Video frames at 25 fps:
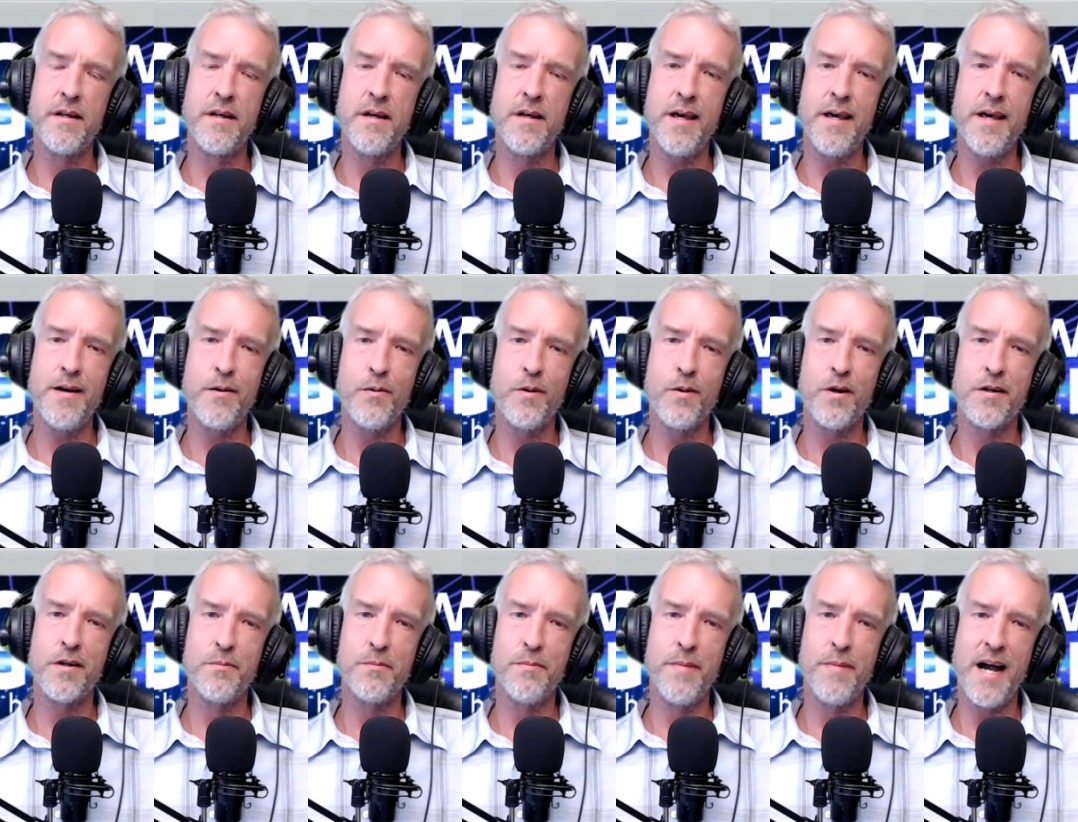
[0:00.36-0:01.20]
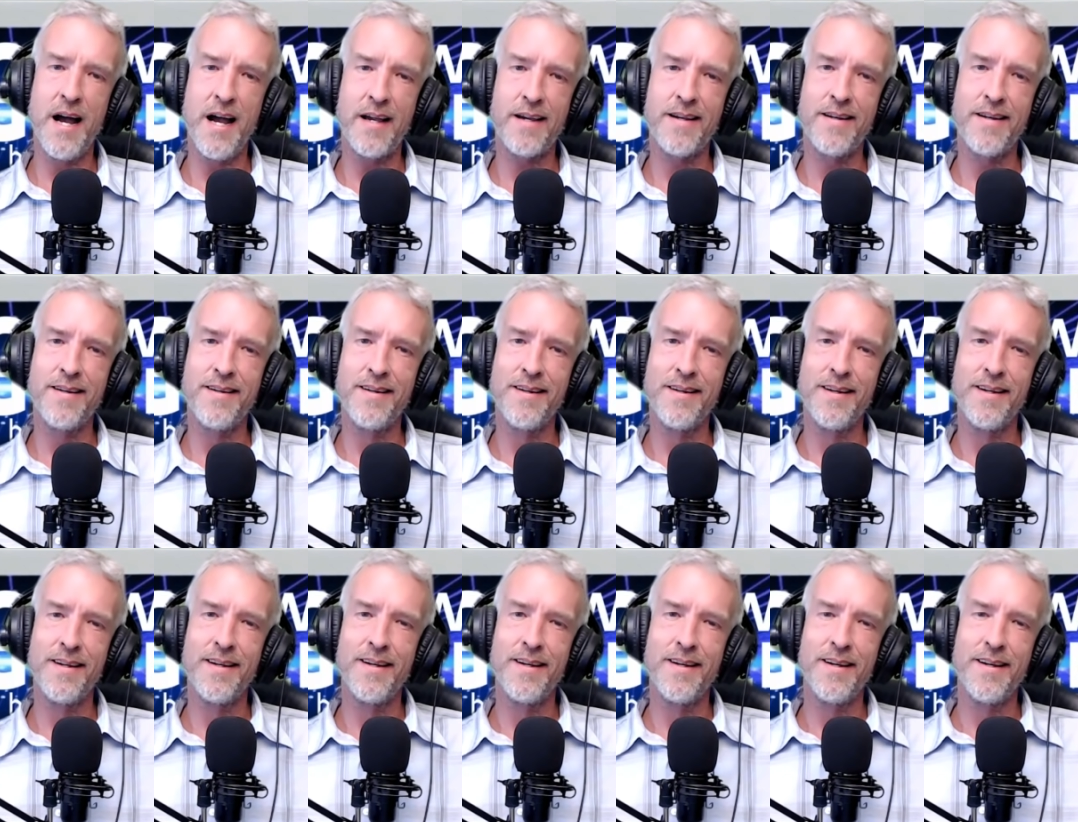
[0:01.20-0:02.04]
Hey, welcome back.
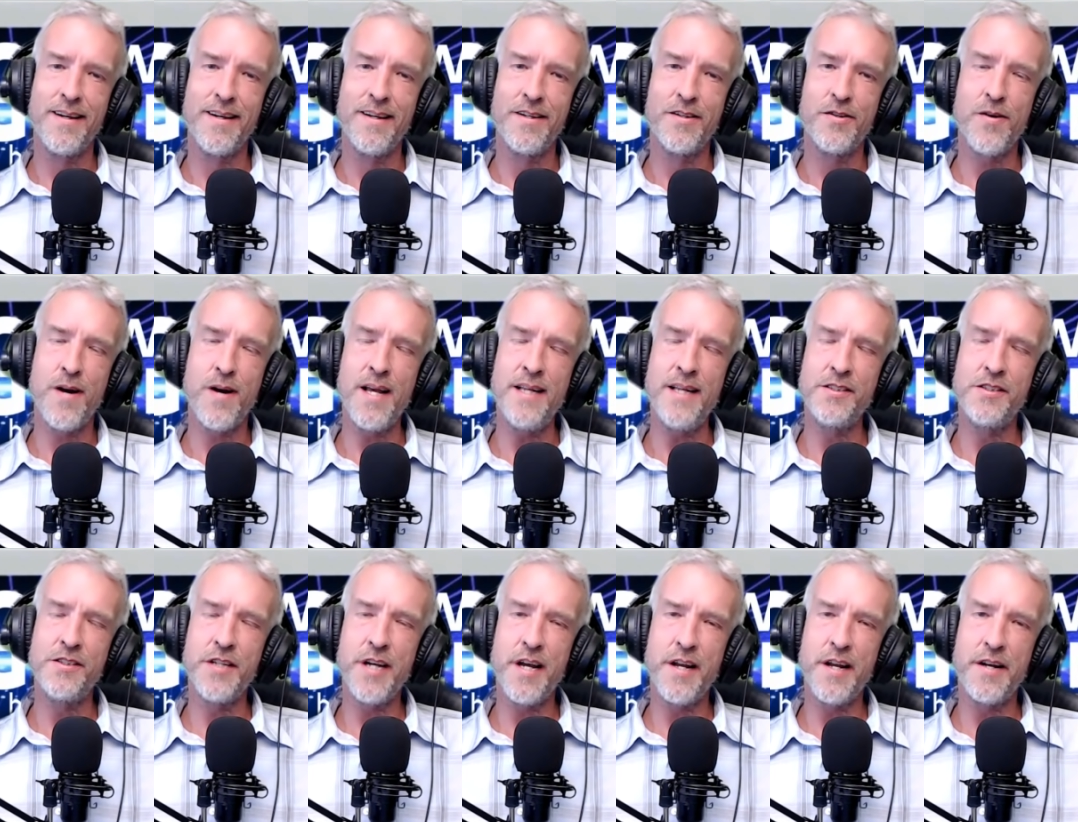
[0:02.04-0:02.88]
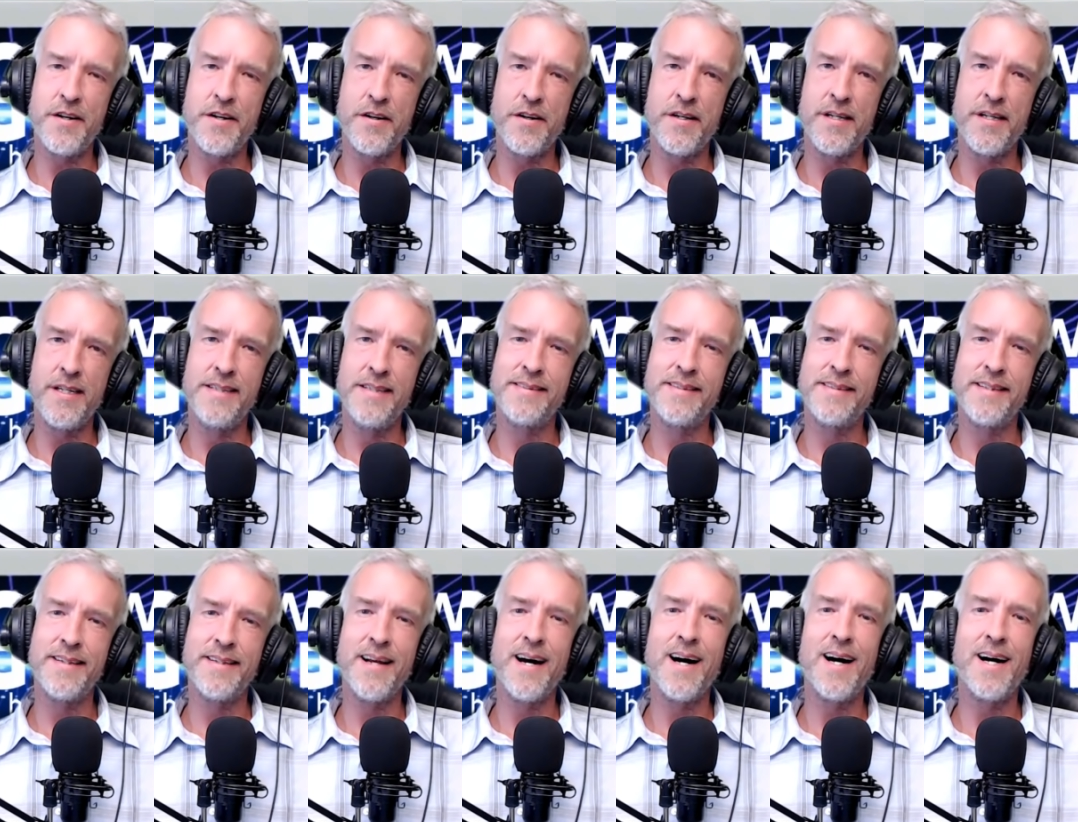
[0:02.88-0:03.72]
Transgender is
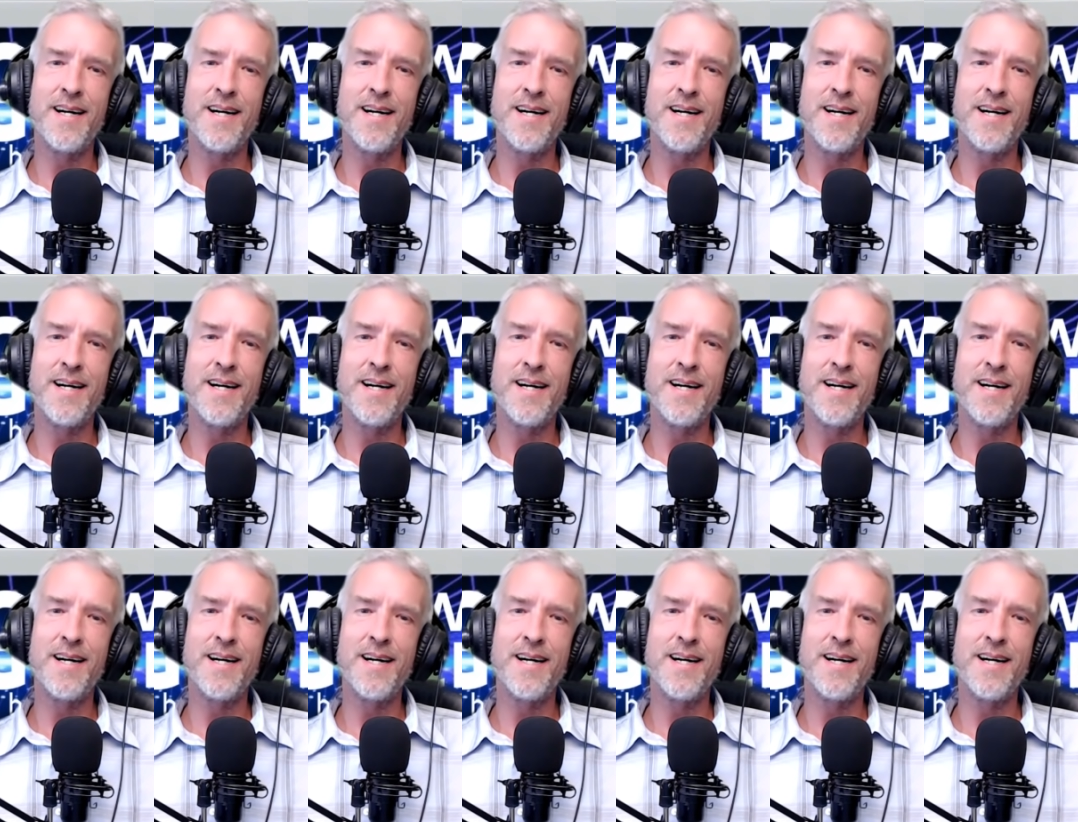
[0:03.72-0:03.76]
an